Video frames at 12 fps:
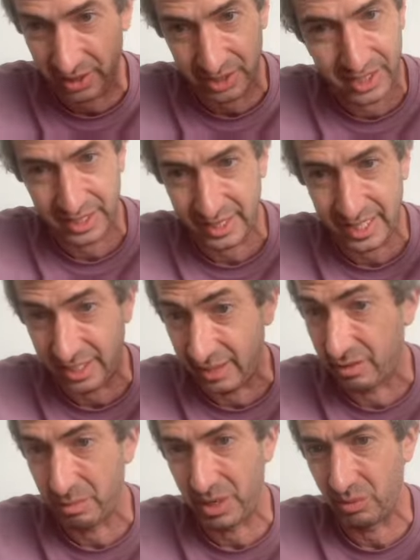to like
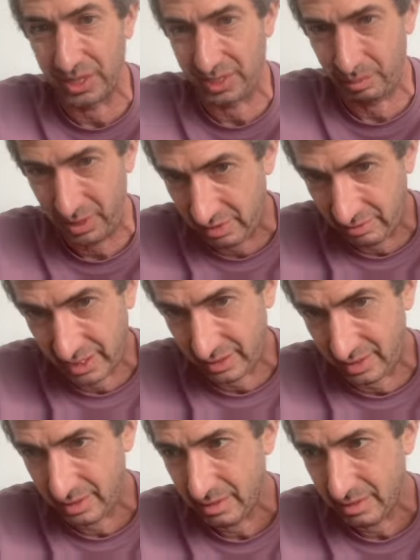giving me recipe advice.